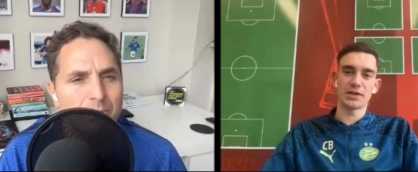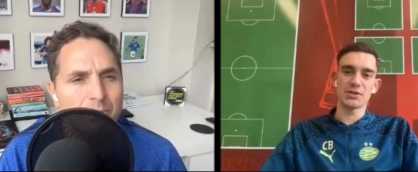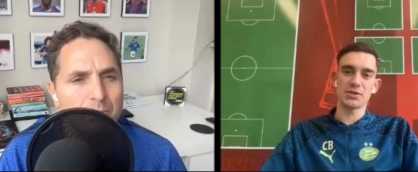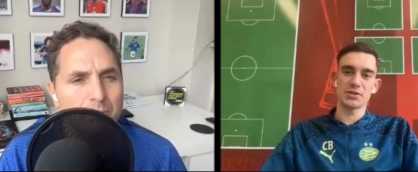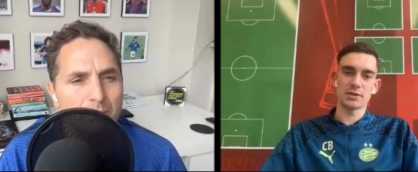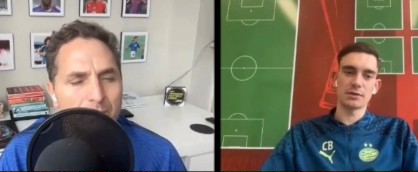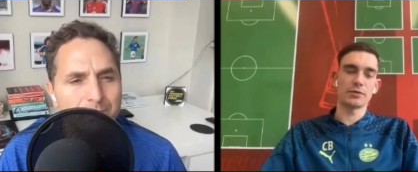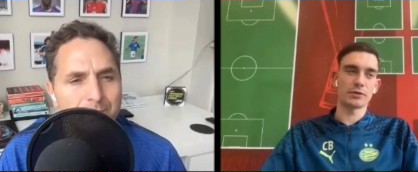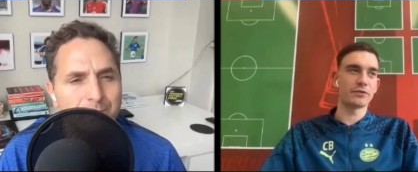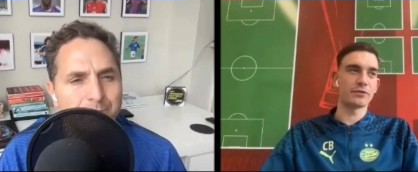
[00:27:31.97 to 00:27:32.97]
Speaker 1: phase kids
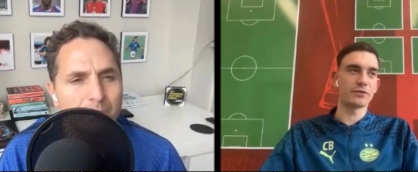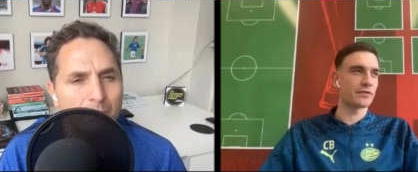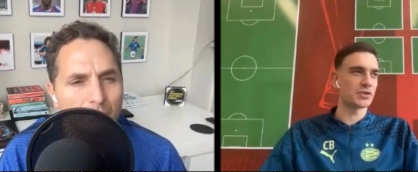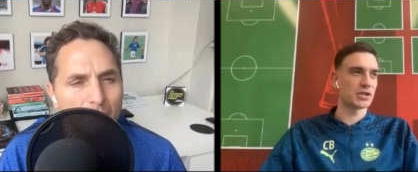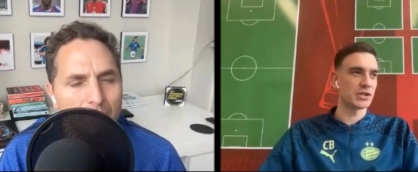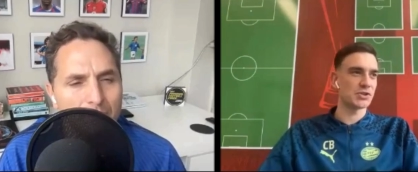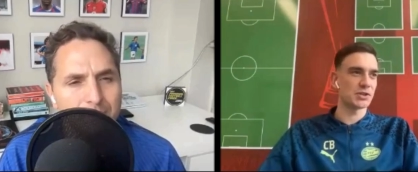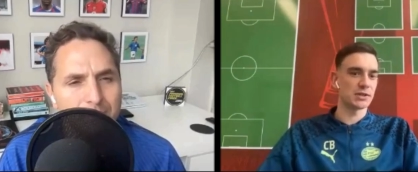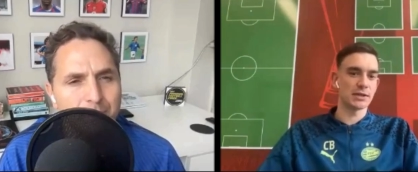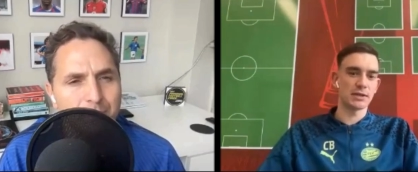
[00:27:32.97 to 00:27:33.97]
for the foundation phase
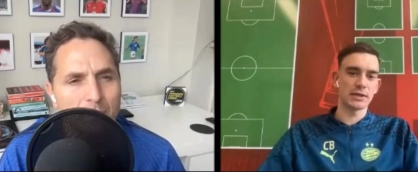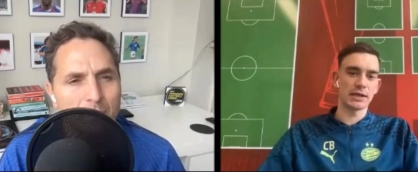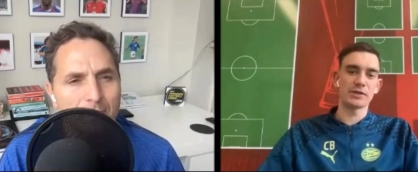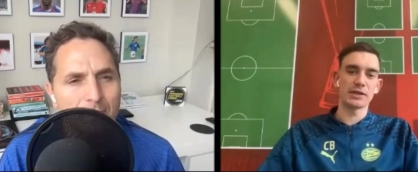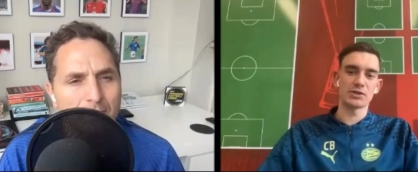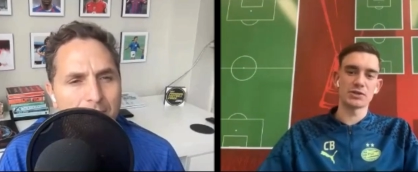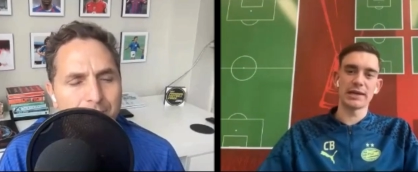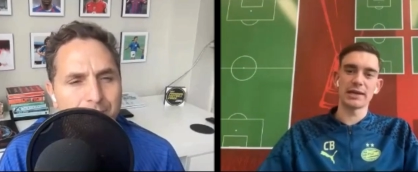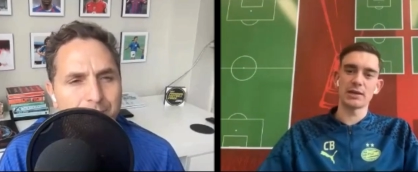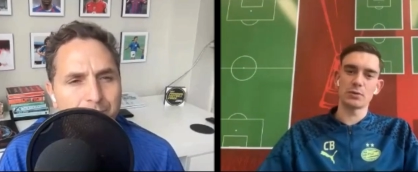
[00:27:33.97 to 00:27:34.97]
kids uh, everything is
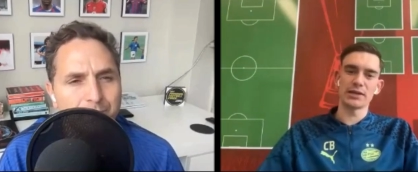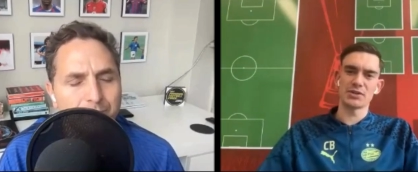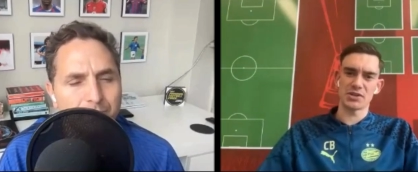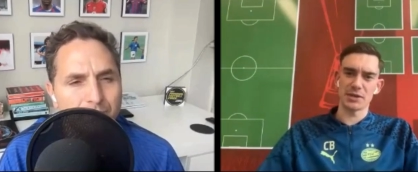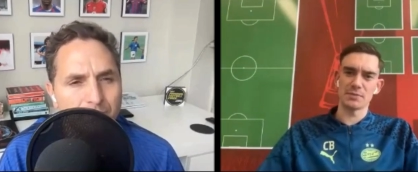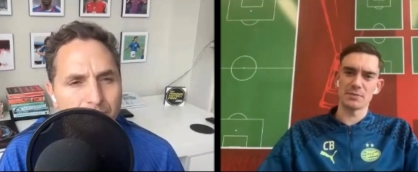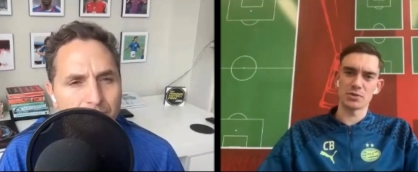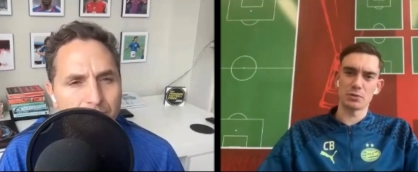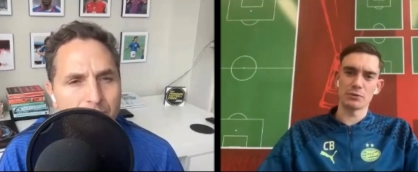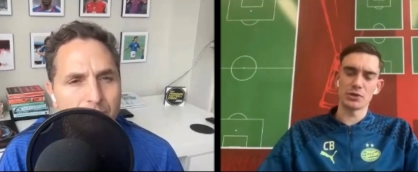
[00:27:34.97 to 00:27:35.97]
like quite the same
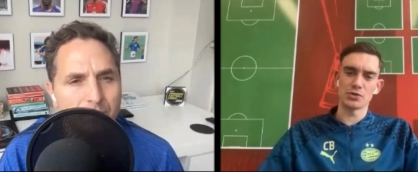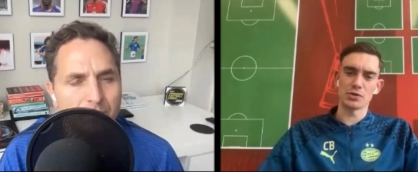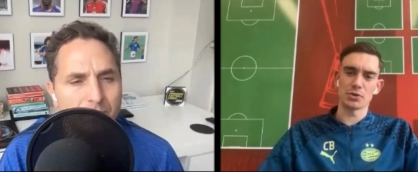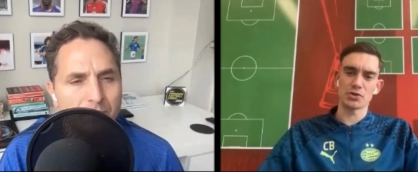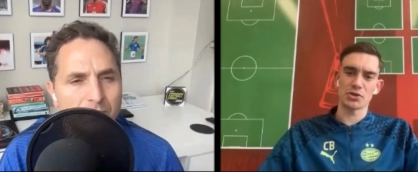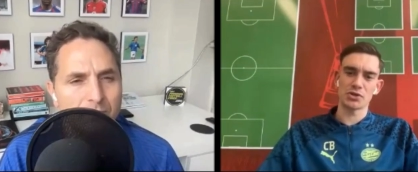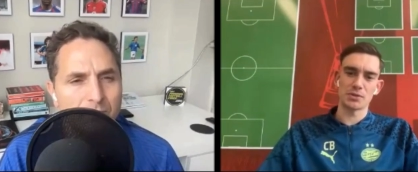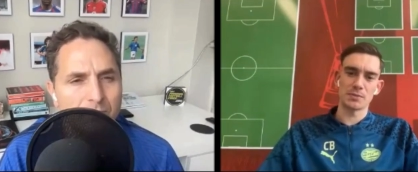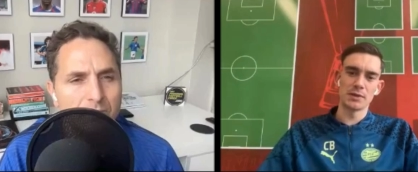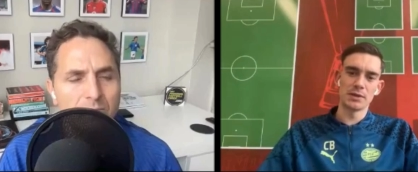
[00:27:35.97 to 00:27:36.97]
so when we use the box
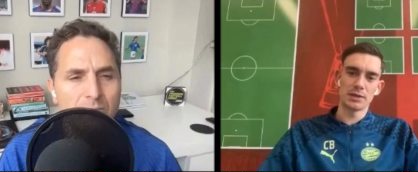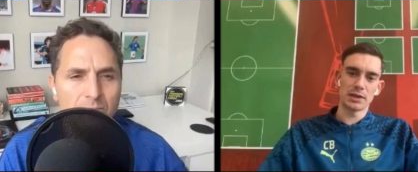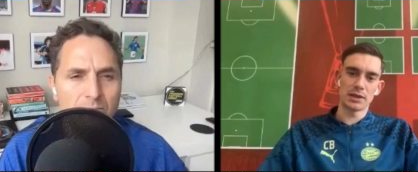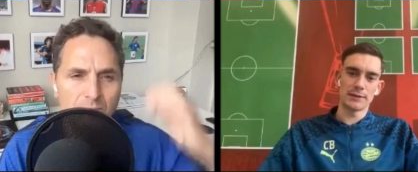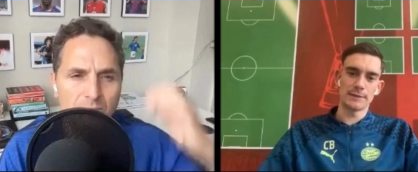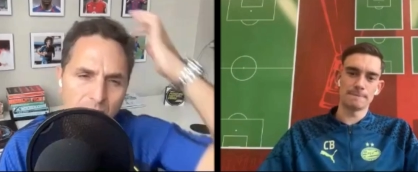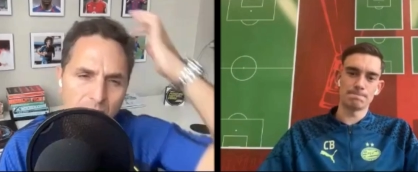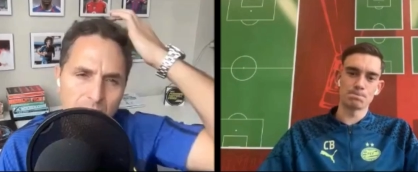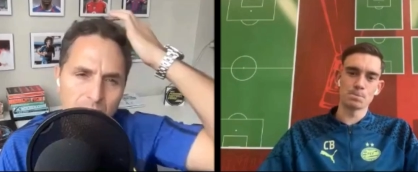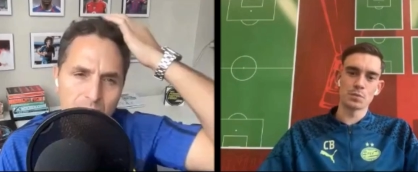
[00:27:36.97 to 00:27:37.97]
system
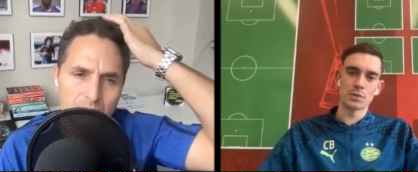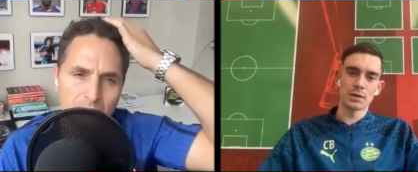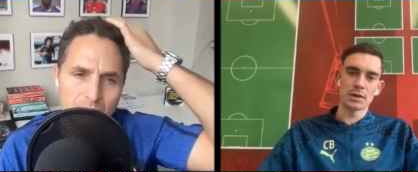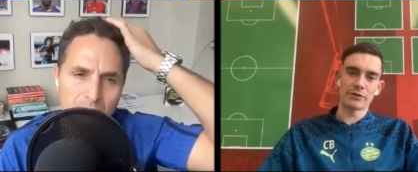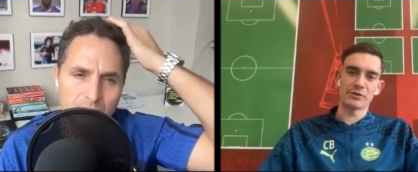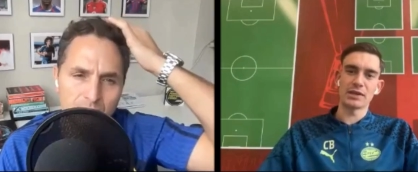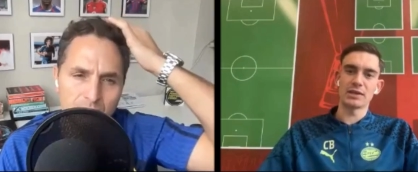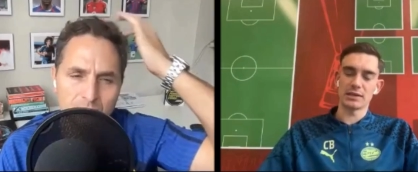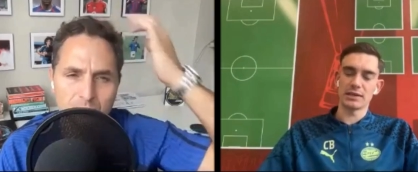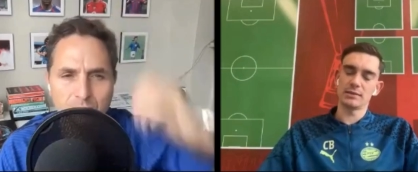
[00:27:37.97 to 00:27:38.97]
um,
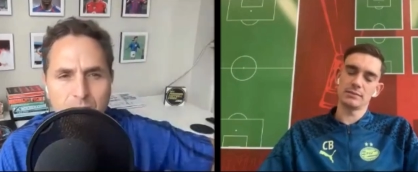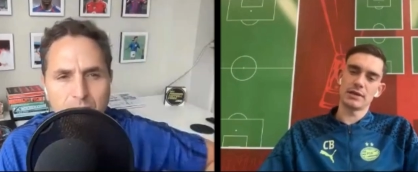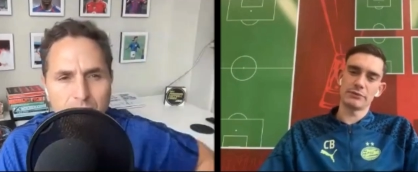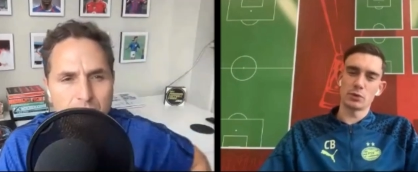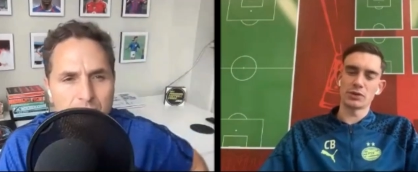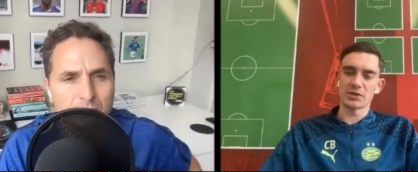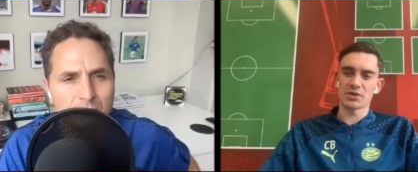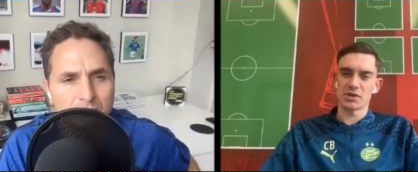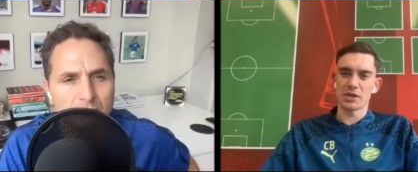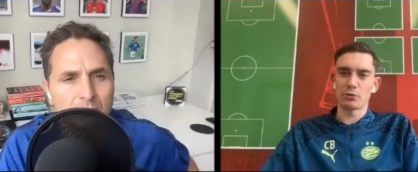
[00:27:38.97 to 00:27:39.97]
everything everyone
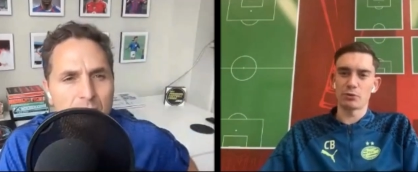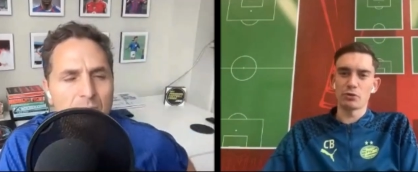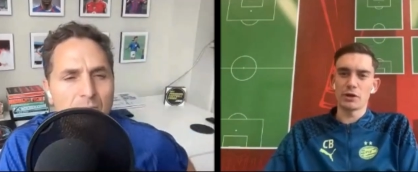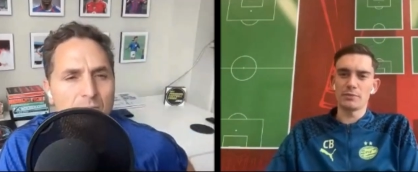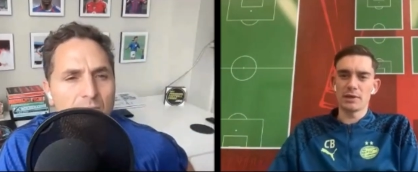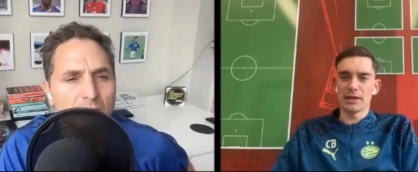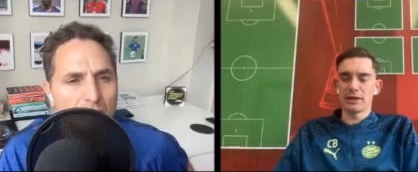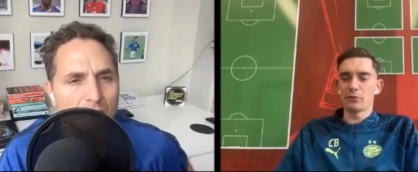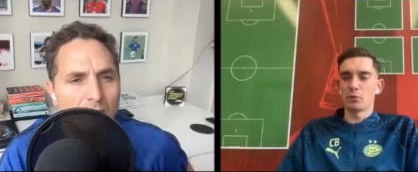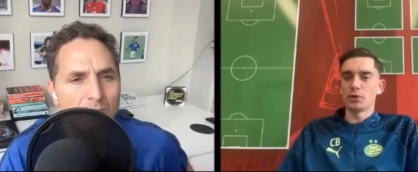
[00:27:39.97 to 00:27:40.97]
gets the same program
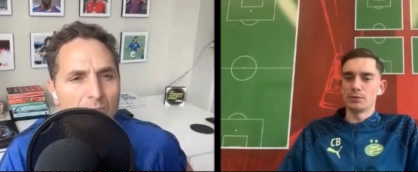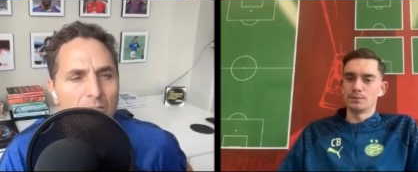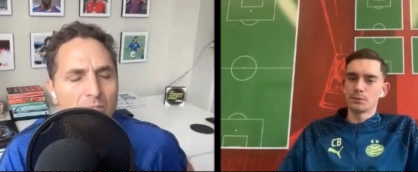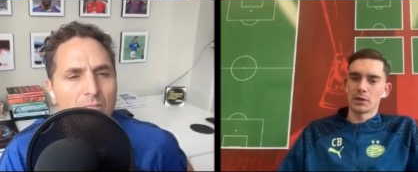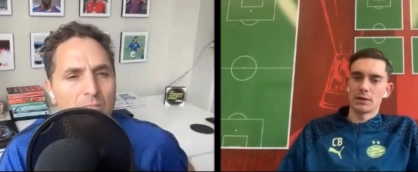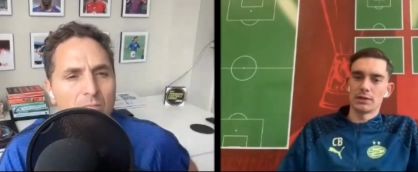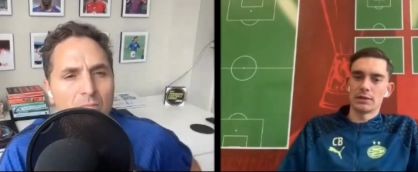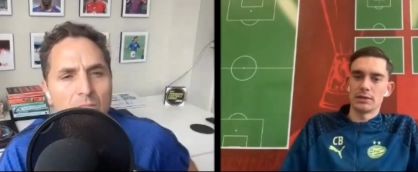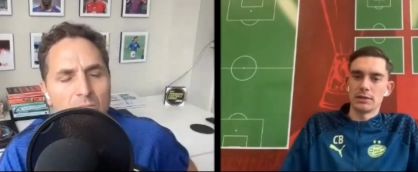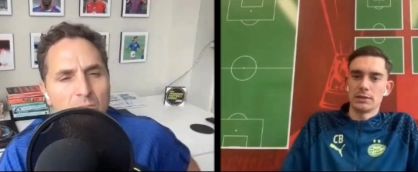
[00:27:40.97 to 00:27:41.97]
and everyone
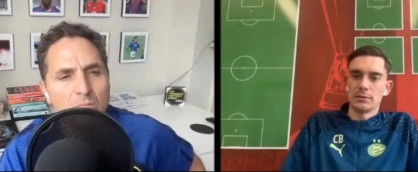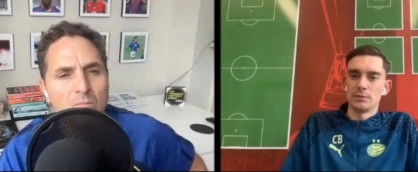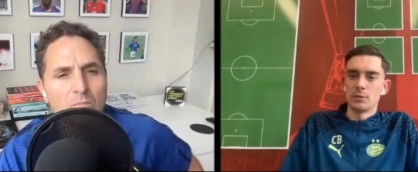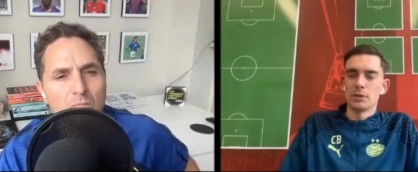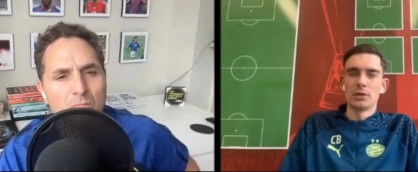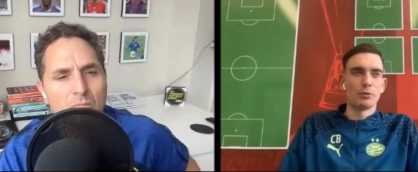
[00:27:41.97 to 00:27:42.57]
um,